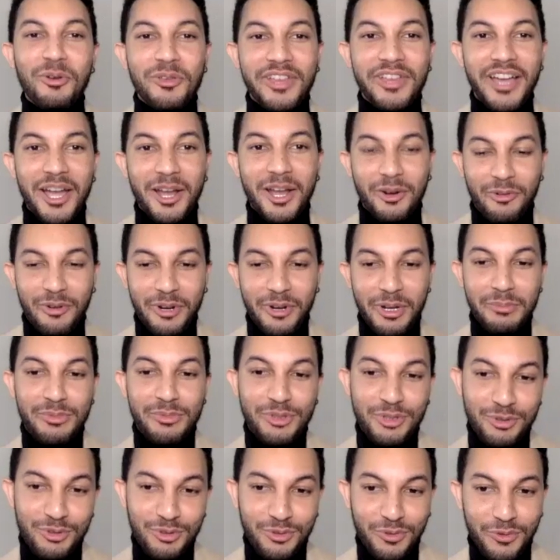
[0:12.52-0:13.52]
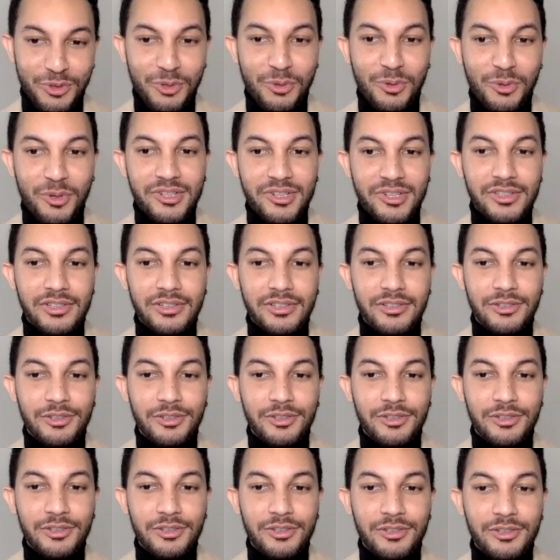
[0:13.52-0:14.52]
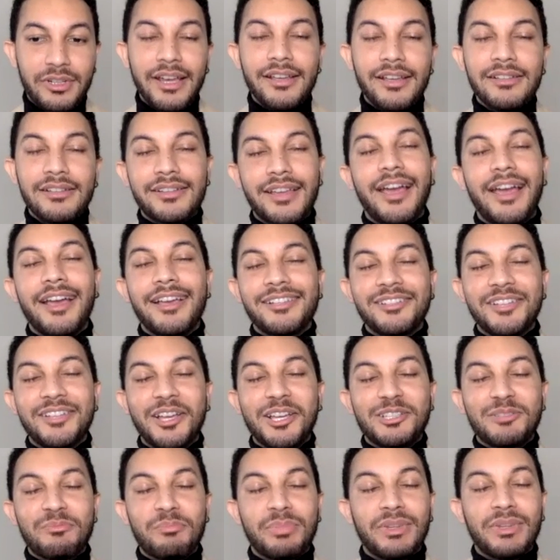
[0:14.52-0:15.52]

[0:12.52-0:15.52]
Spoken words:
That Grape Juice viewers. Today's guest